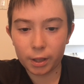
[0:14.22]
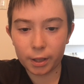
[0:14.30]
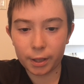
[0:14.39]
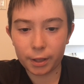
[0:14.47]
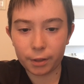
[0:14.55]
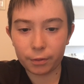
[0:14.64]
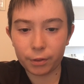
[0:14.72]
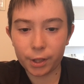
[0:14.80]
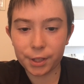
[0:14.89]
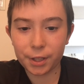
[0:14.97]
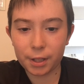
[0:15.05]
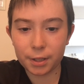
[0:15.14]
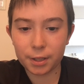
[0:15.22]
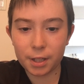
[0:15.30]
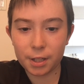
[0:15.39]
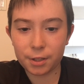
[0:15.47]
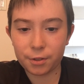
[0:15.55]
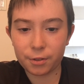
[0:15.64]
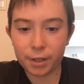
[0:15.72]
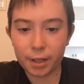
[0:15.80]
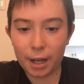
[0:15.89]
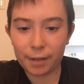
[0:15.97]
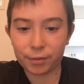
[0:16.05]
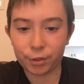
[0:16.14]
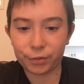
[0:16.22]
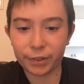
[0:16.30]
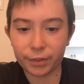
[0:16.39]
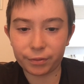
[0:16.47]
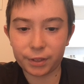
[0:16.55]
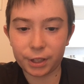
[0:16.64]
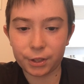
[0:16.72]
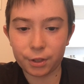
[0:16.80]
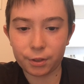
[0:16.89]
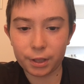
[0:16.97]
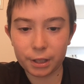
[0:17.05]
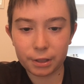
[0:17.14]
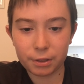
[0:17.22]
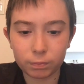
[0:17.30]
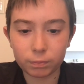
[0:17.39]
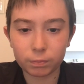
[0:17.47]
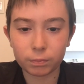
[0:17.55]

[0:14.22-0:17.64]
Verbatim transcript: in their franchise's history after 52 years.